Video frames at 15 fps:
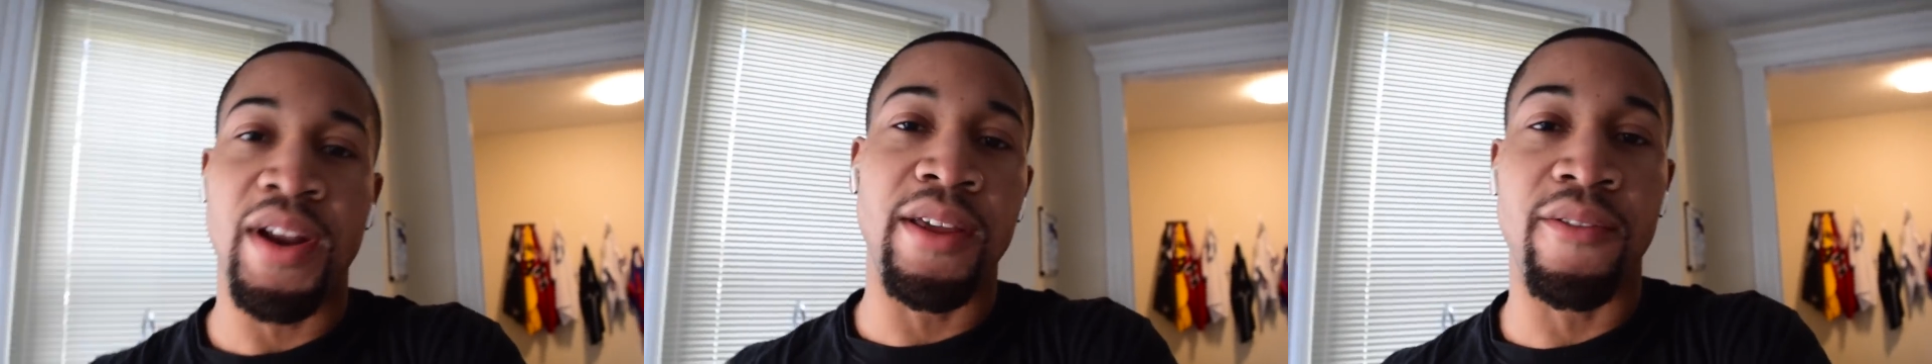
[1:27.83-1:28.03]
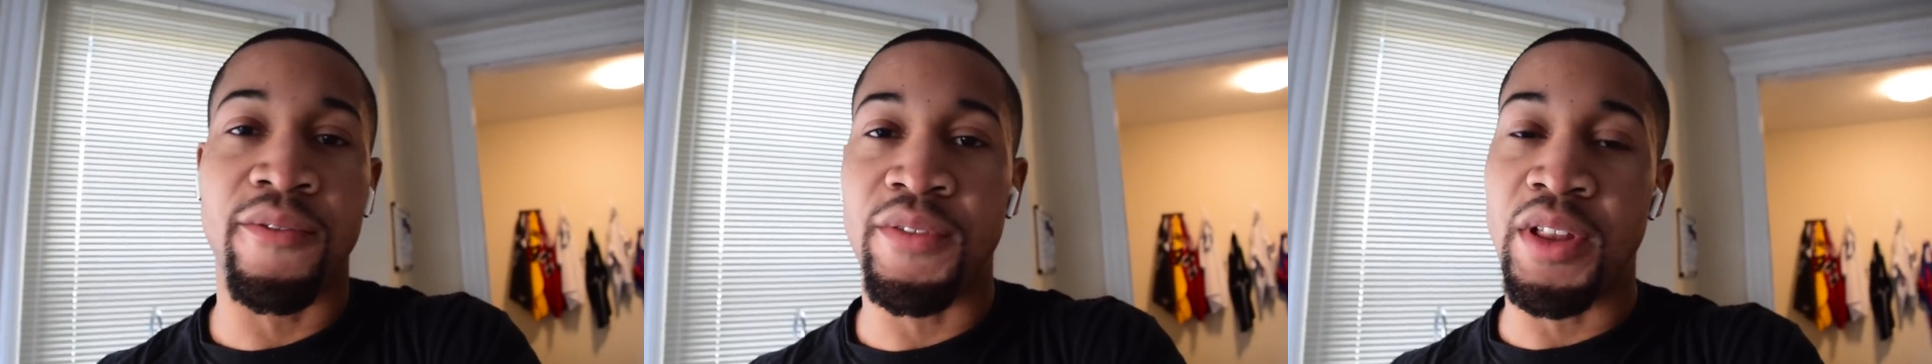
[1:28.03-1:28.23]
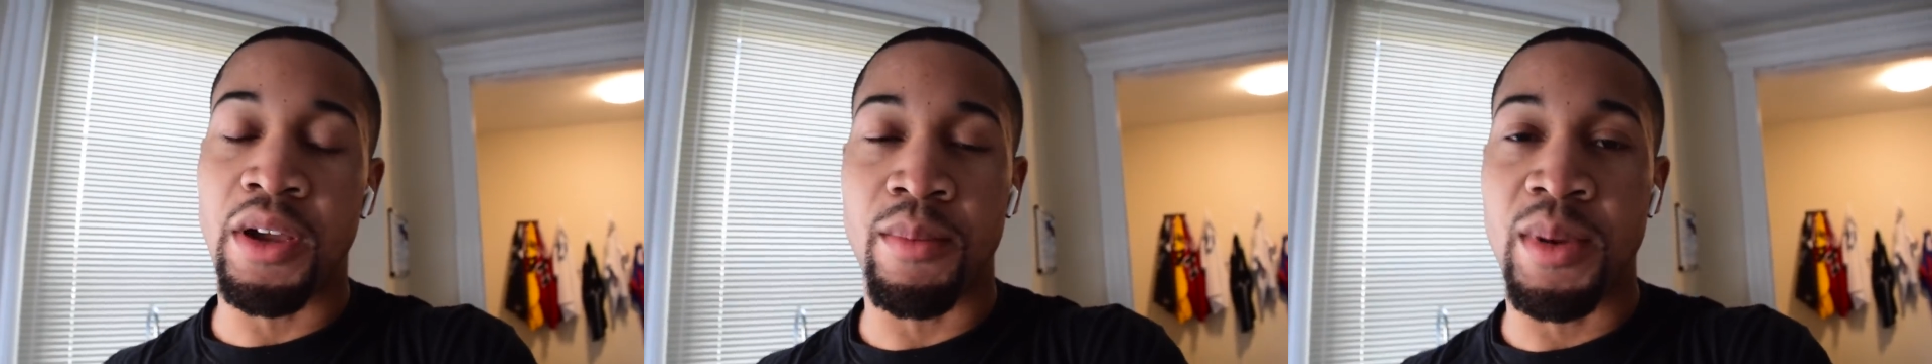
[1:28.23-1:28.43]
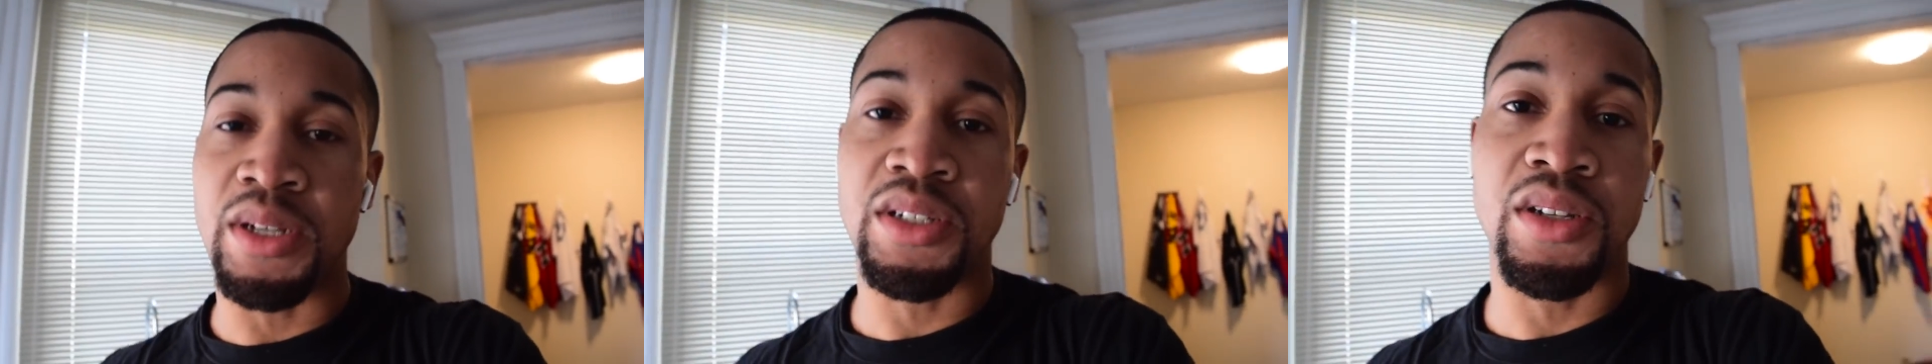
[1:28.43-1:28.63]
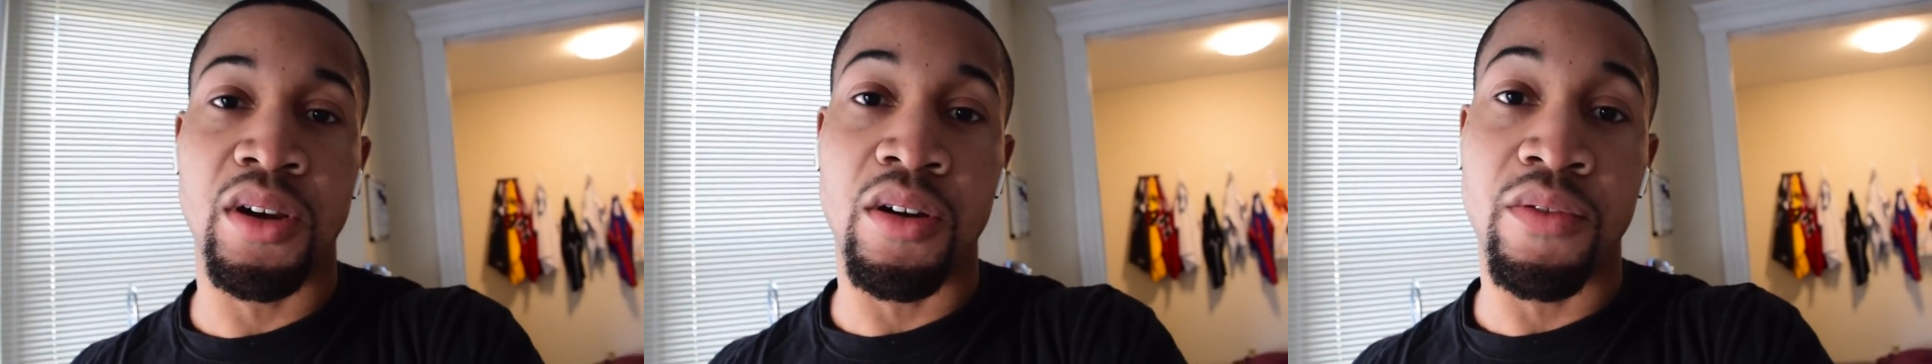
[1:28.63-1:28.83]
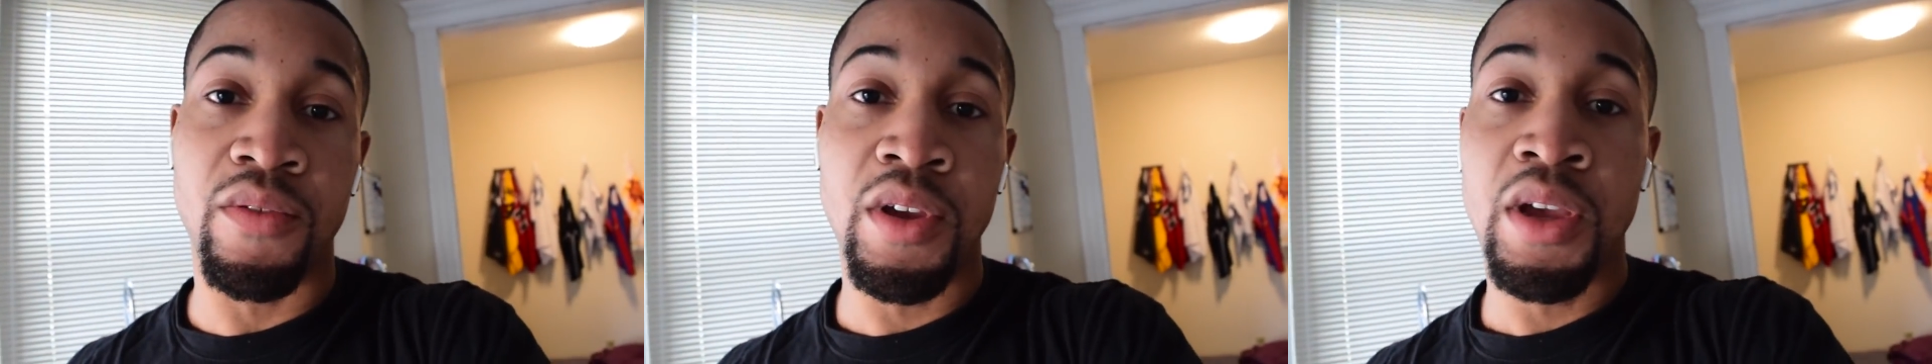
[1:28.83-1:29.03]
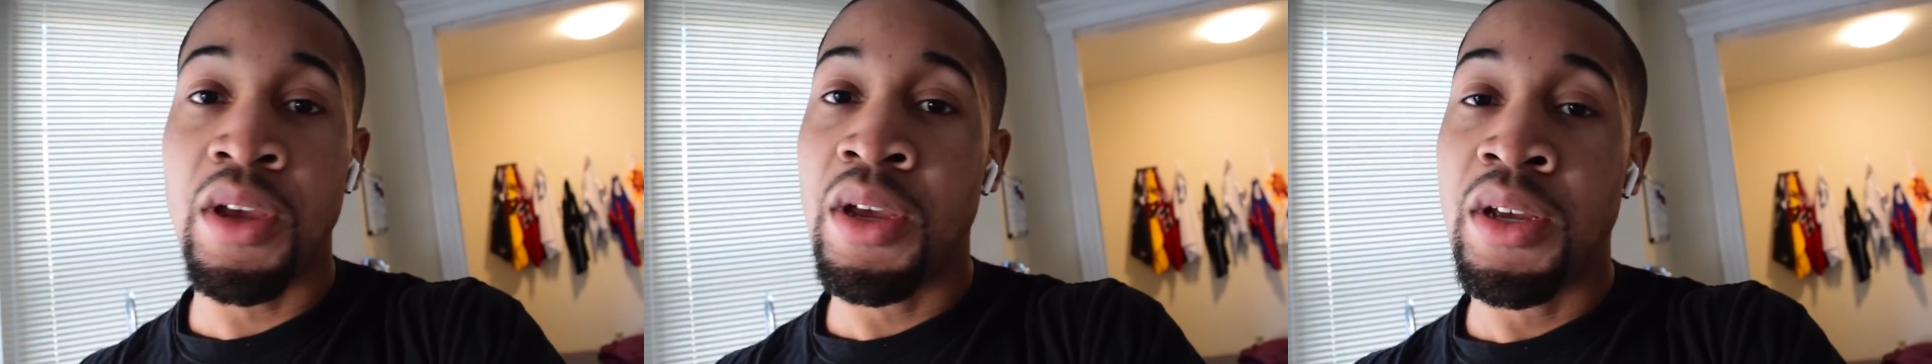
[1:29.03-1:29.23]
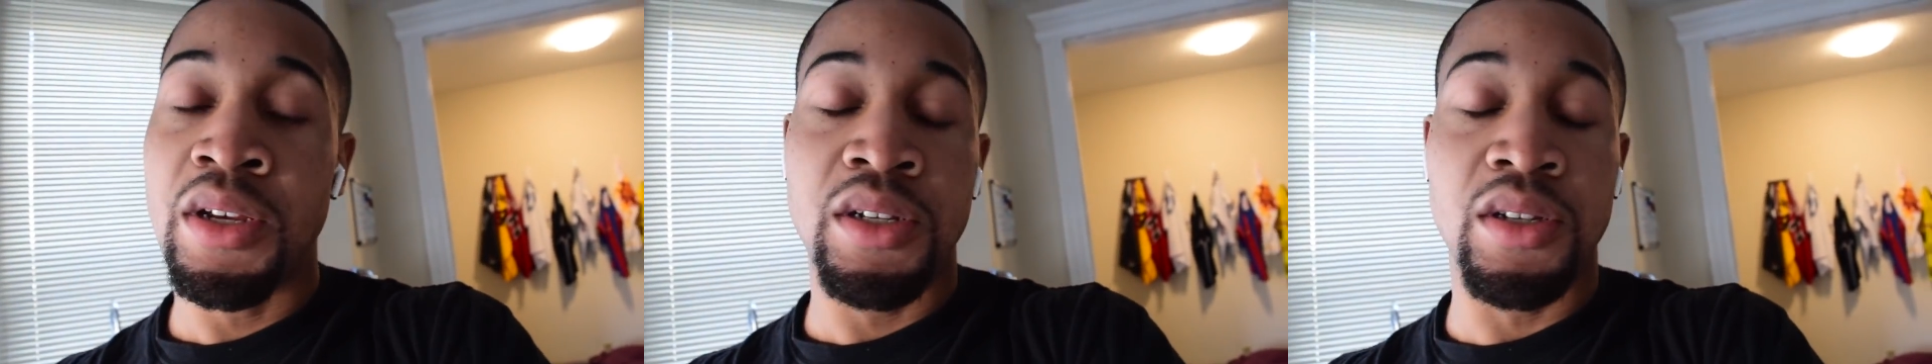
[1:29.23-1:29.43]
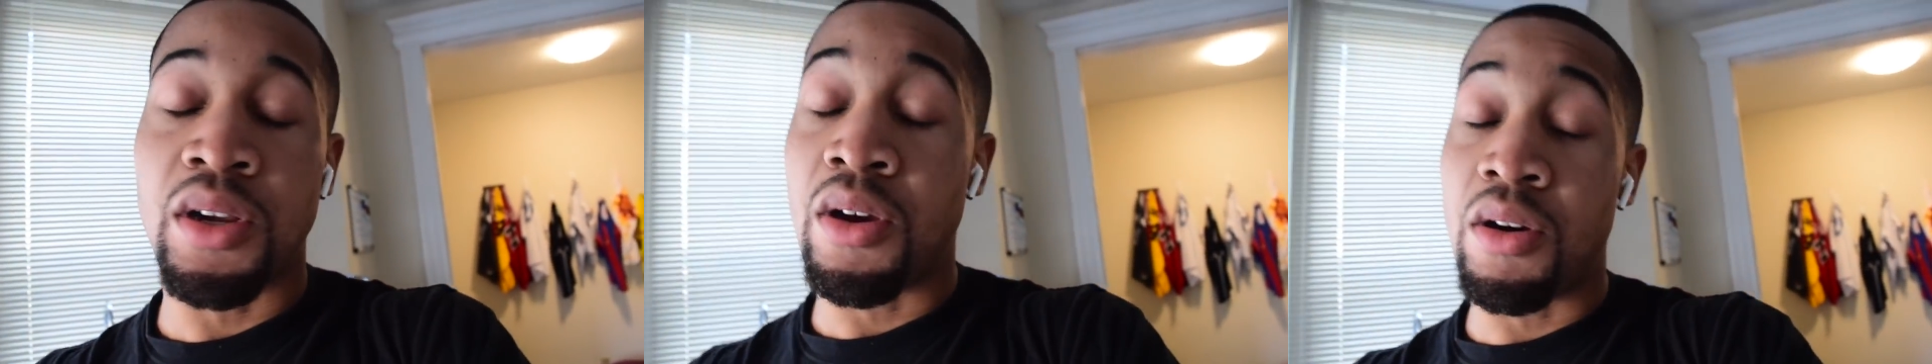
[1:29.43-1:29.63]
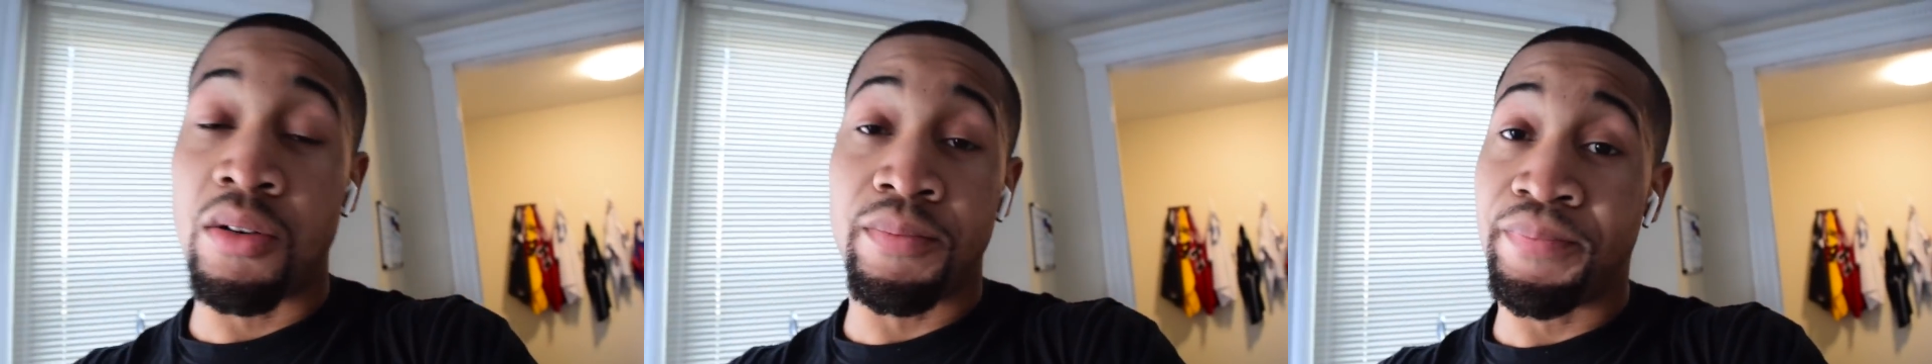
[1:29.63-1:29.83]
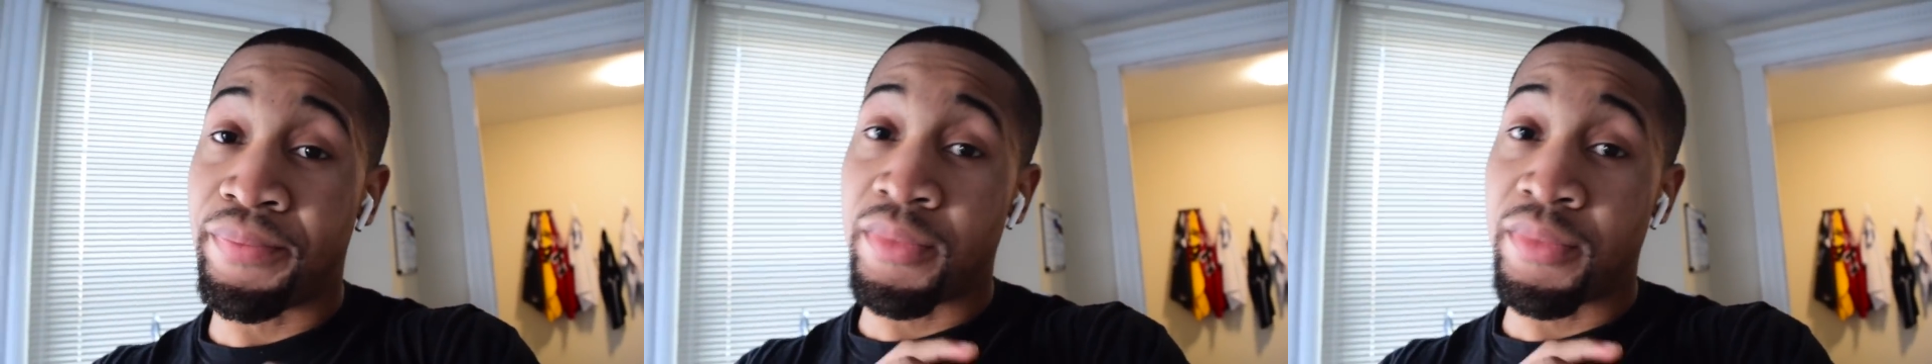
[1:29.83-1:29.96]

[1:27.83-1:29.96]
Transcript: I didn't even feel like myself. So,